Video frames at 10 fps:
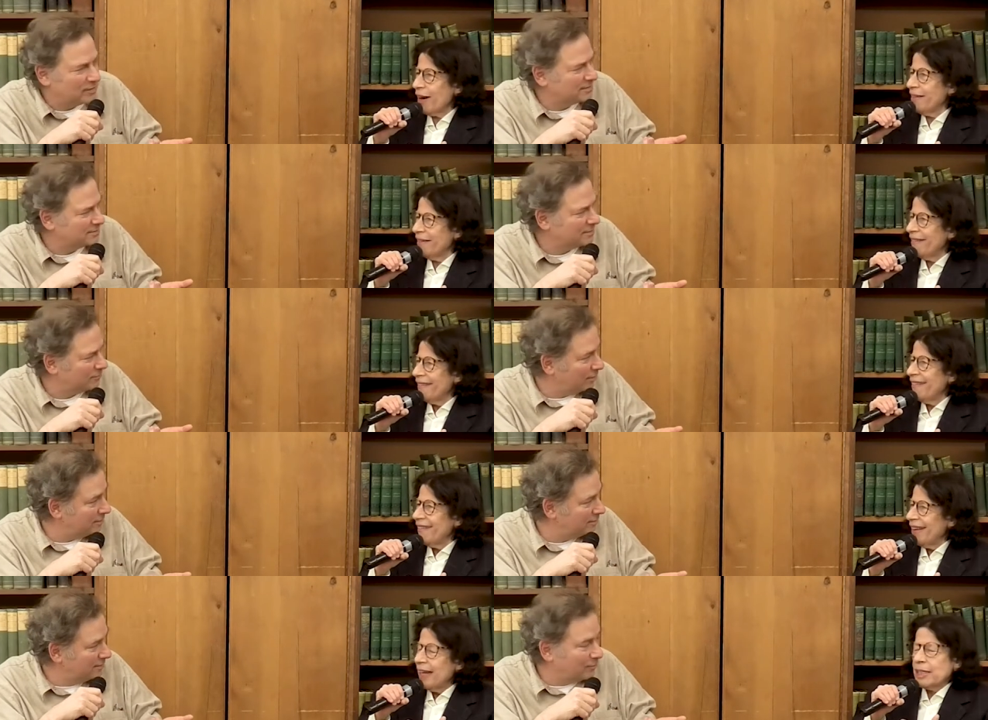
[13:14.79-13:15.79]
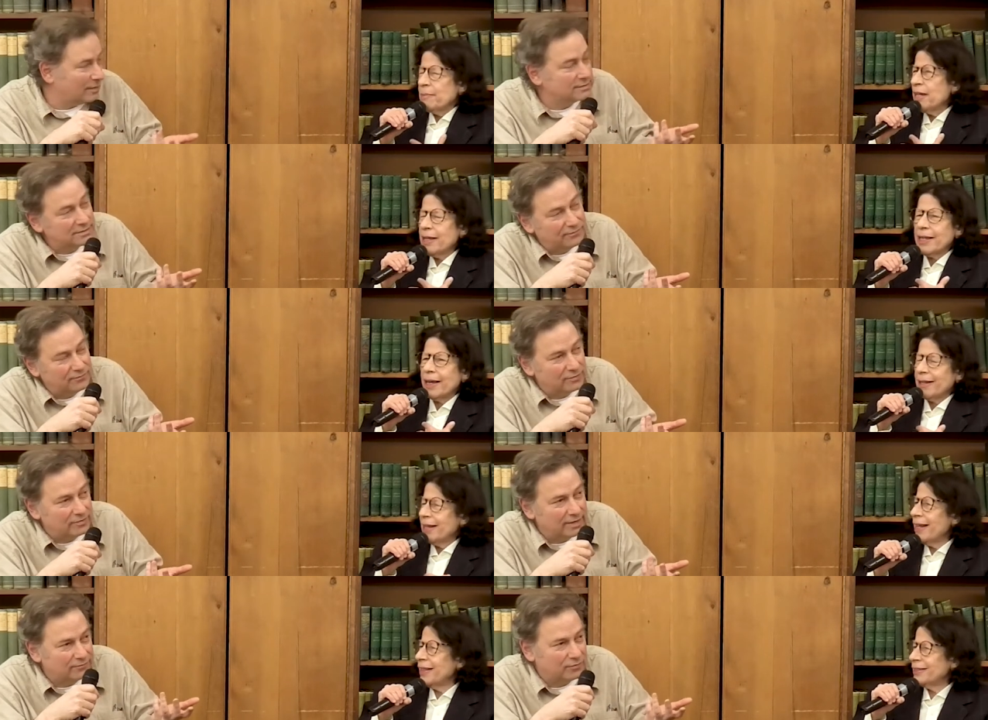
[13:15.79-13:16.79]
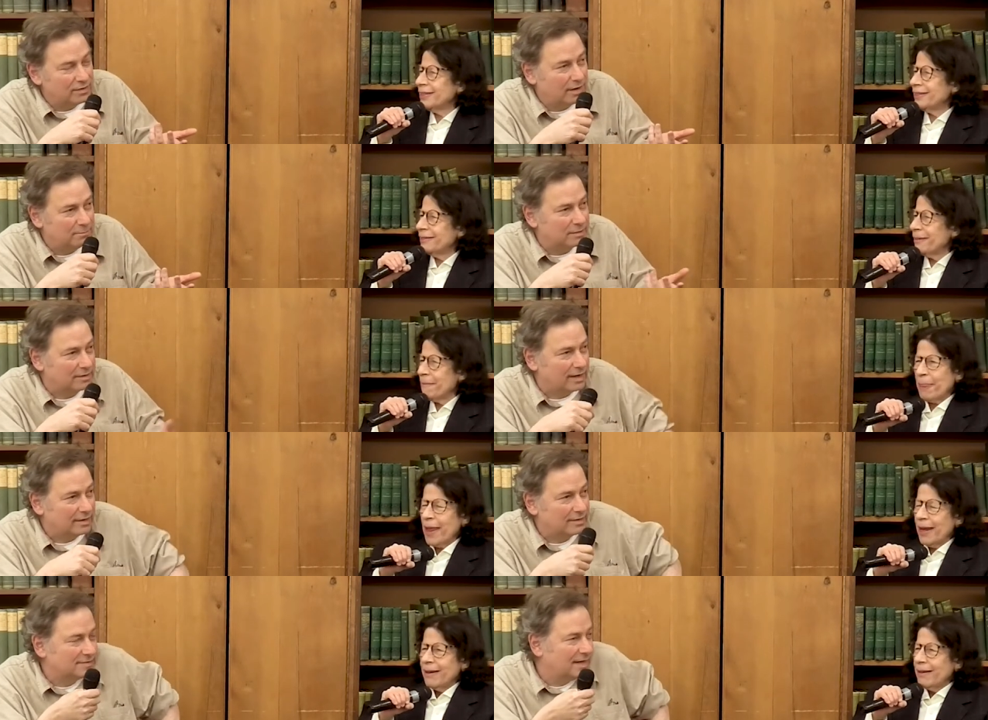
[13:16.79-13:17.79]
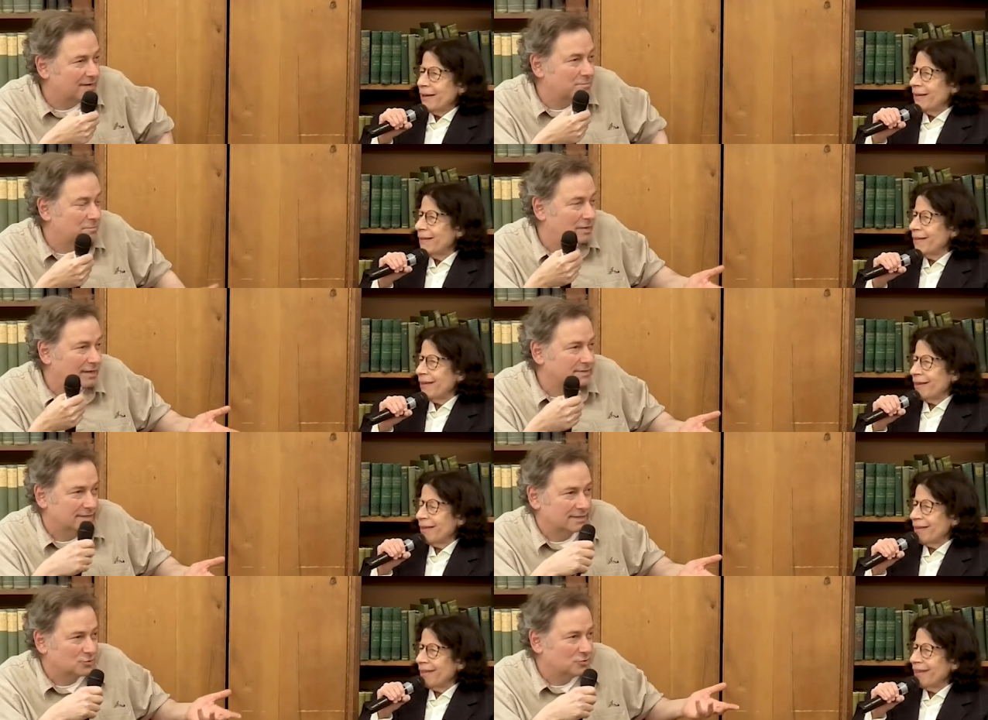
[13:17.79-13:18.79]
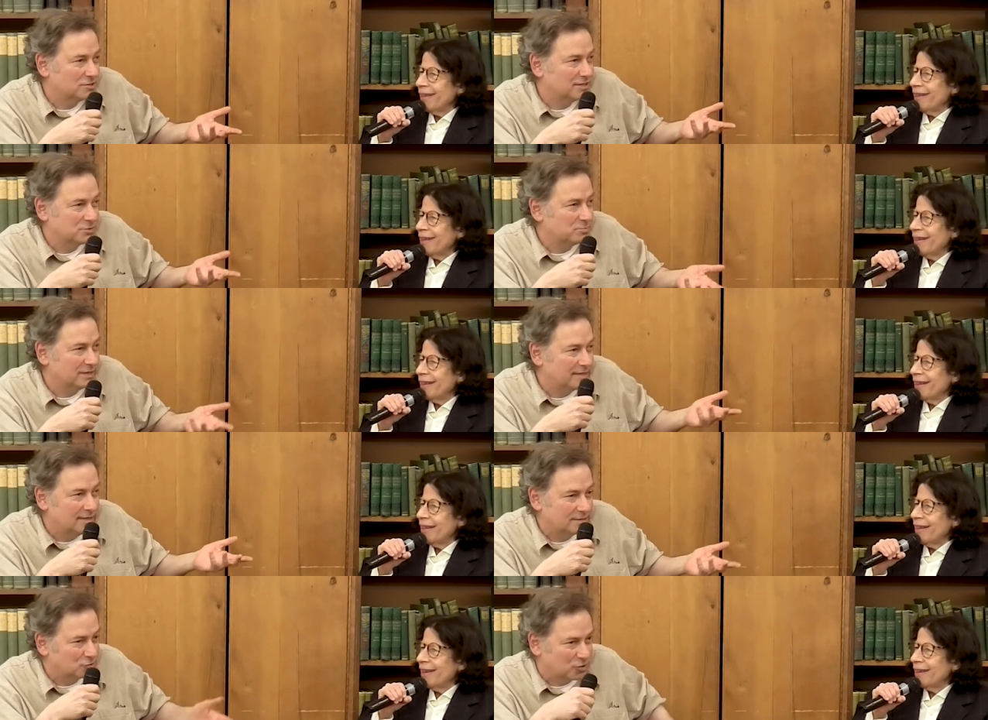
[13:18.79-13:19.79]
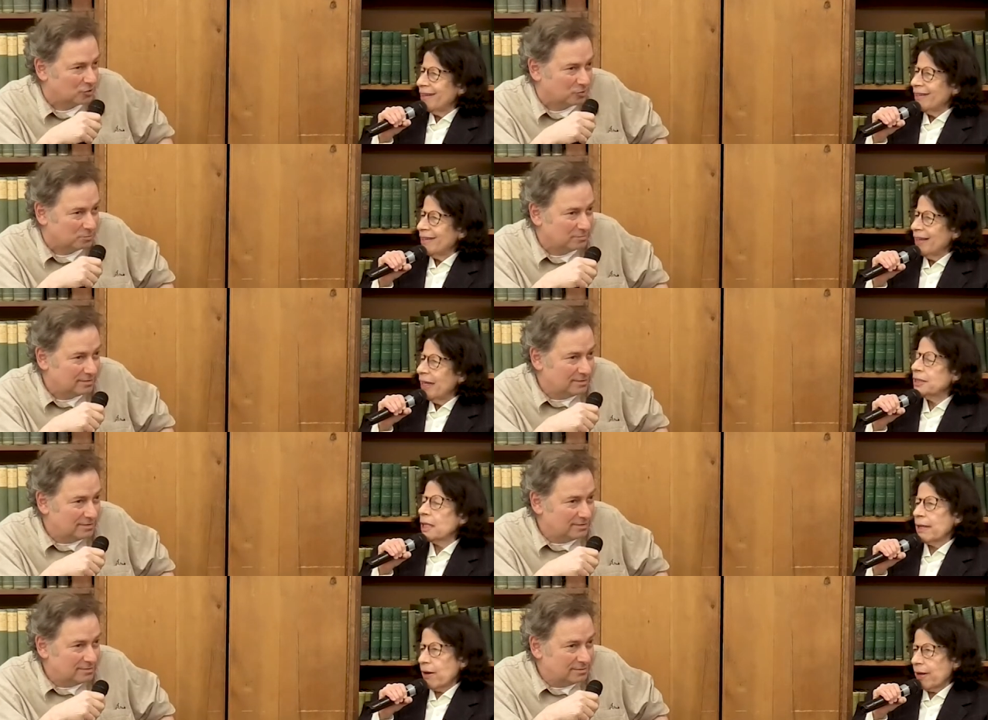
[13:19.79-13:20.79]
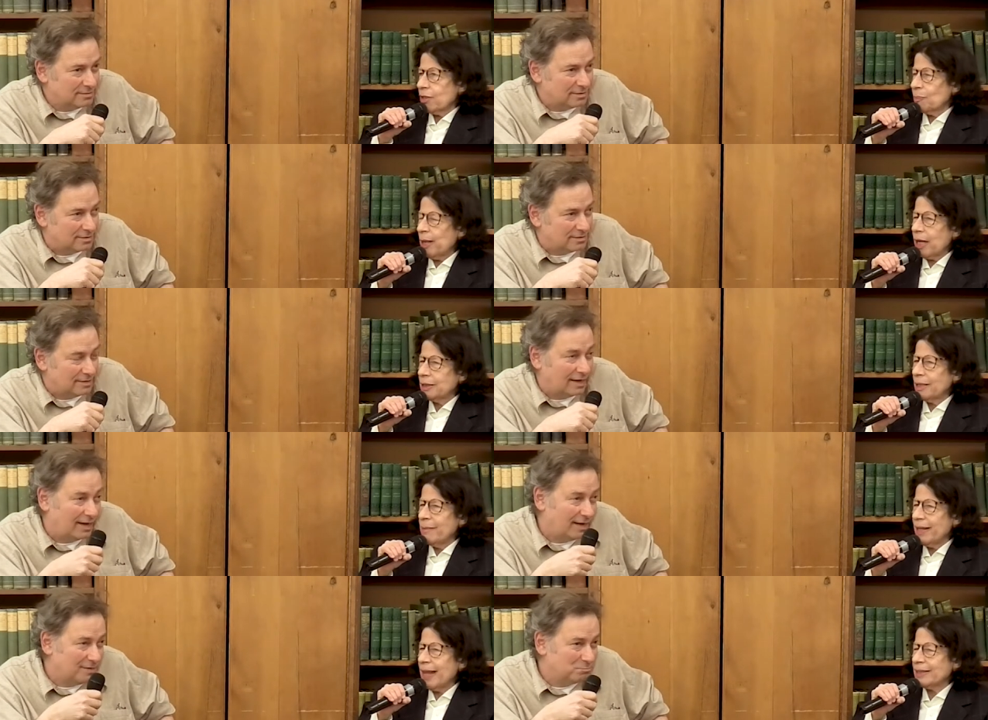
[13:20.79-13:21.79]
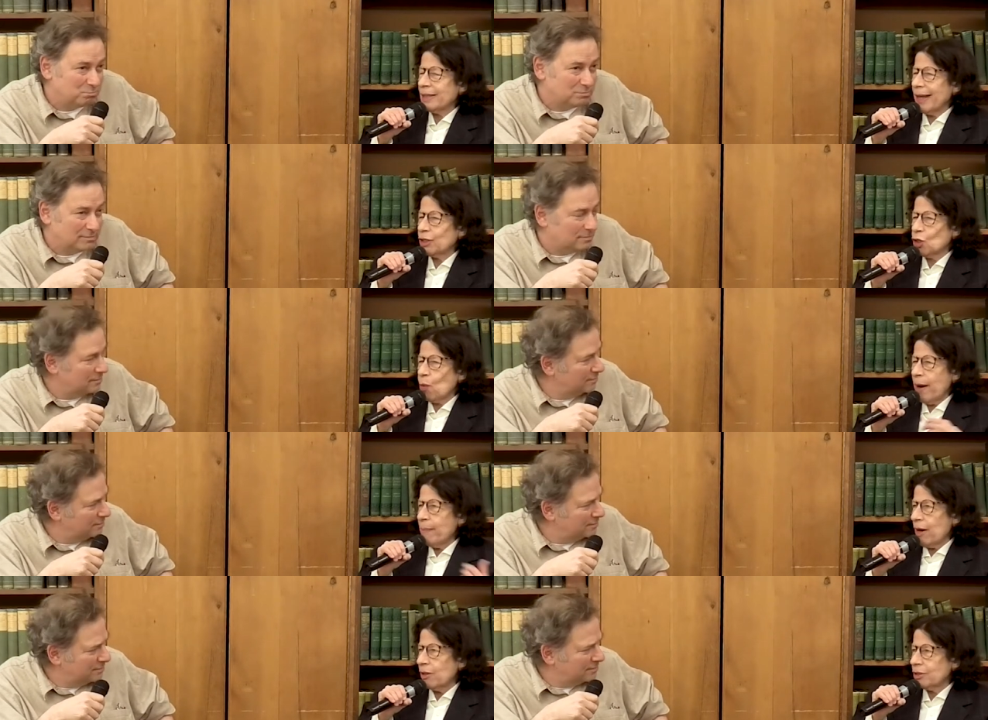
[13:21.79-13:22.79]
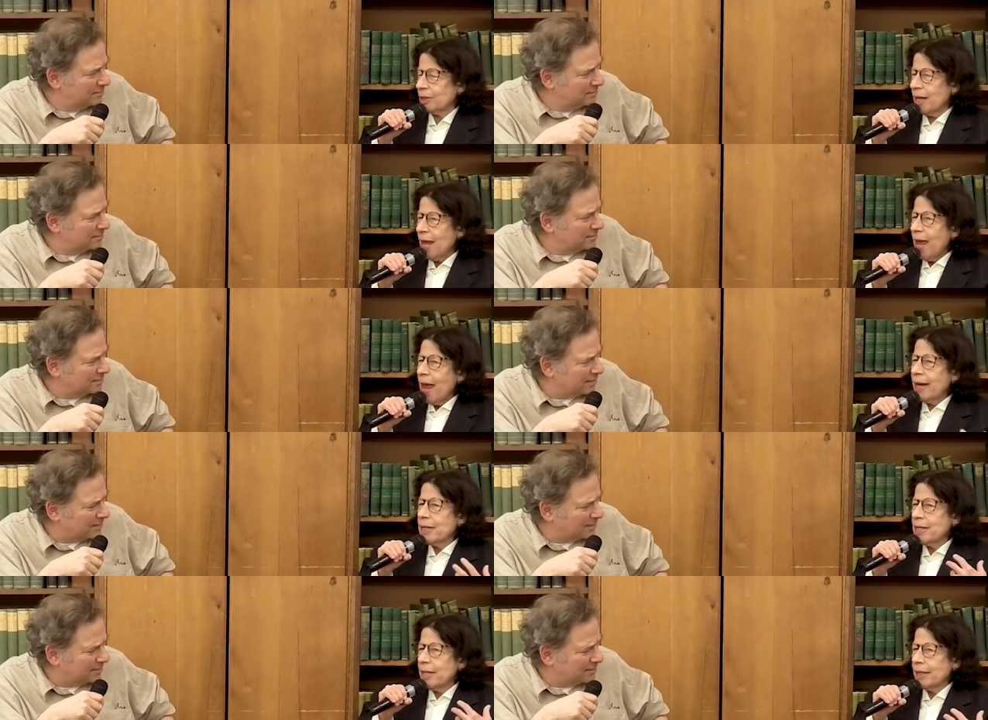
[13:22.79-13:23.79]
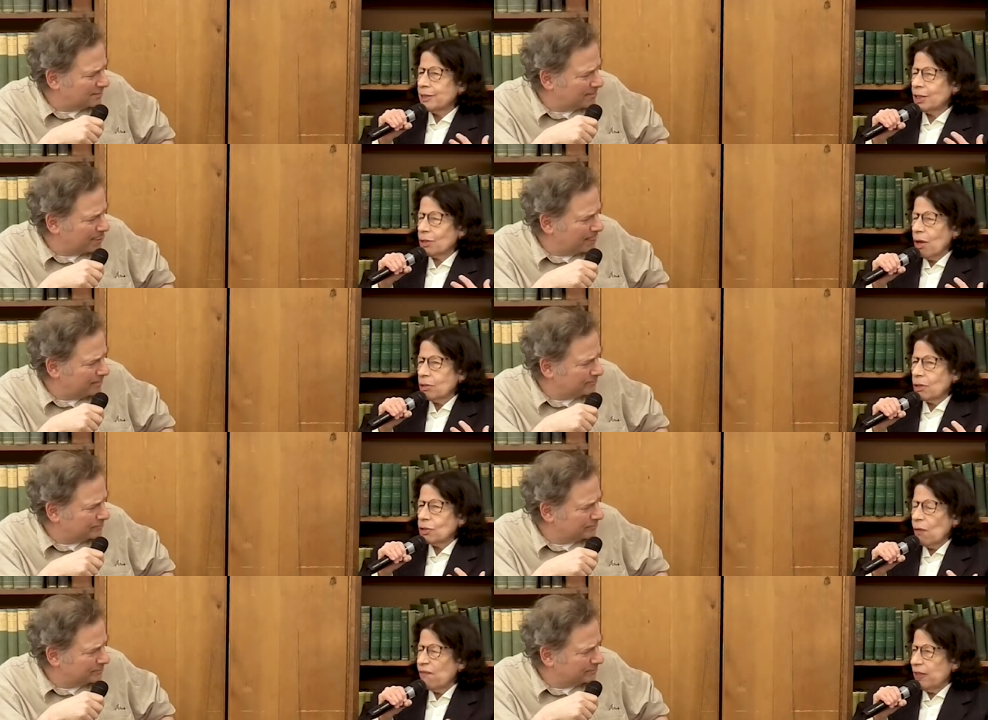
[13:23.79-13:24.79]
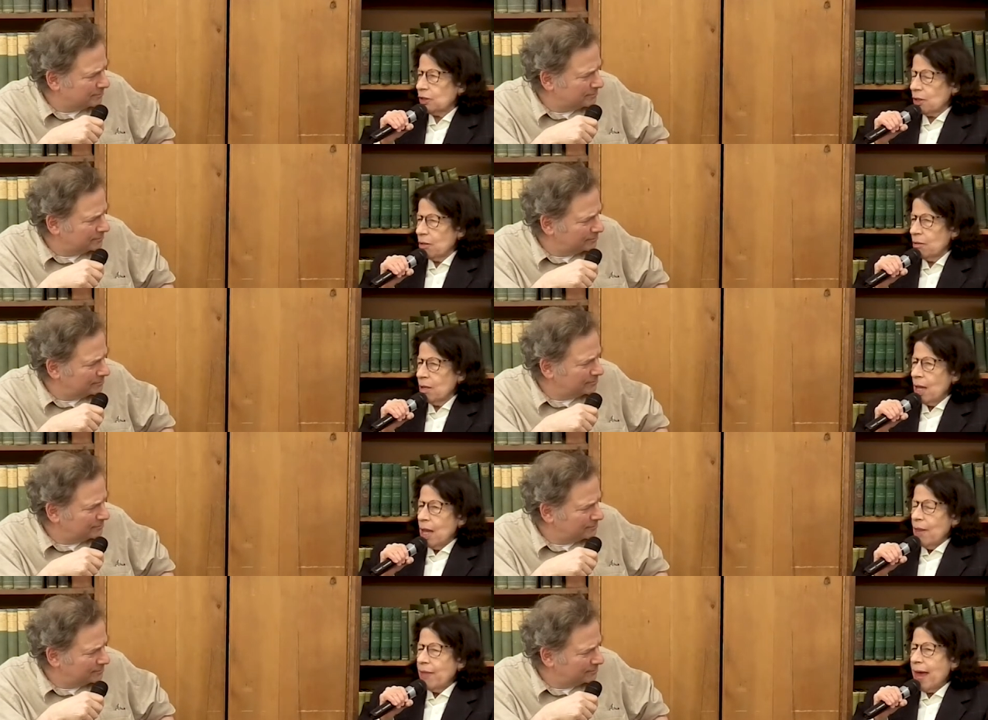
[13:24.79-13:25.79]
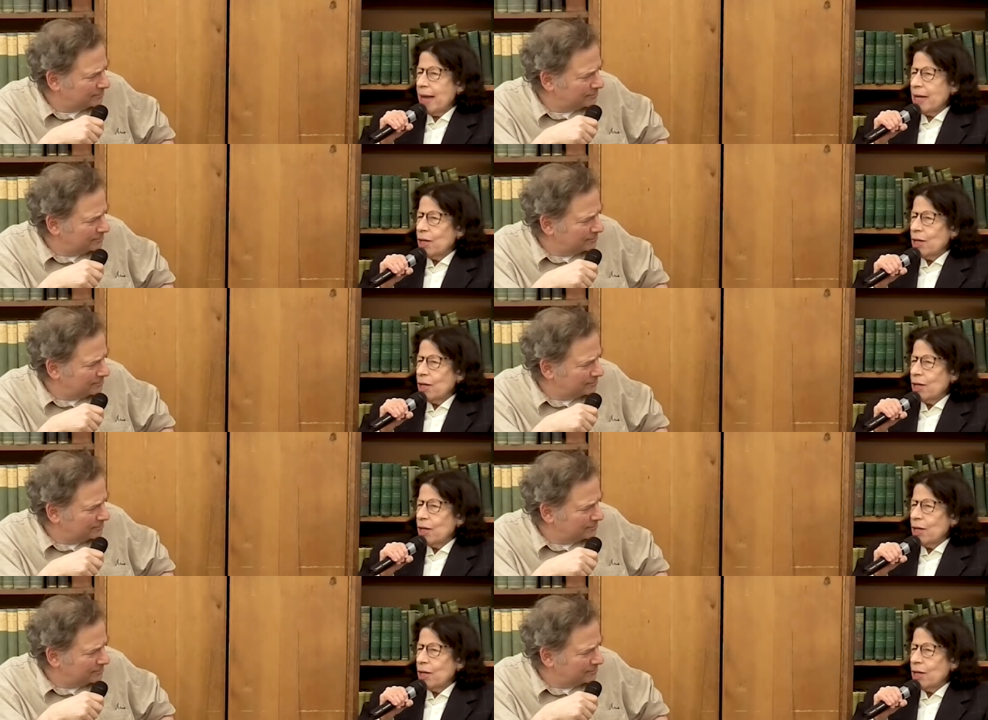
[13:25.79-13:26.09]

Speaker 1: interesting. Right? What? To well, me, it's a great phenomenon. I, it's not amazing. It's because they speak Yiddish at home.
Speaker 2: It's hilarious yeah. because to me, that's the language of grandparents, and yeah. Yiddish is also so physical that